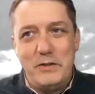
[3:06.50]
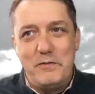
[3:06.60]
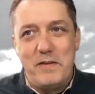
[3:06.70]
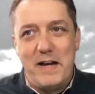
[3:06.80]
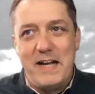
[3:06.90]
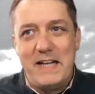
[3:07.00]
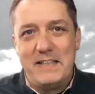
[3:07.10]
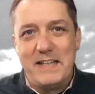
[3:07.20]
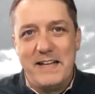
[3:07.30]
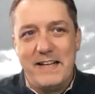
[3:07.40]
you
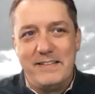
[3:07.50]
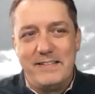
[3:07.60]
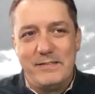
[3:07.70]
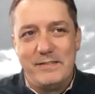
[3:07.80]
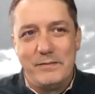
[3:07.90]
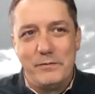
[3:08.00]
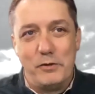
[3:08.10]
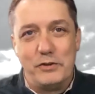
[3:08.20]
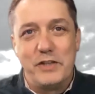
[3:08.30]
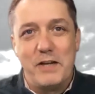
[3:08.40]
find that
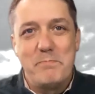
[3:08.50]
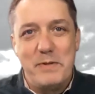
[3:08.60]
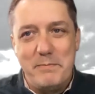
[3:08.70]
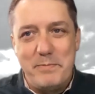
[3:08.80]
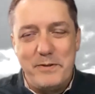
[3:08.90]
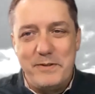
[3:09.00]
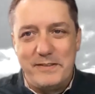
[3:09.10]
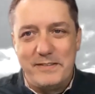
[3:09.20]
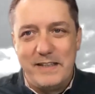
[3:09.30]
for some people,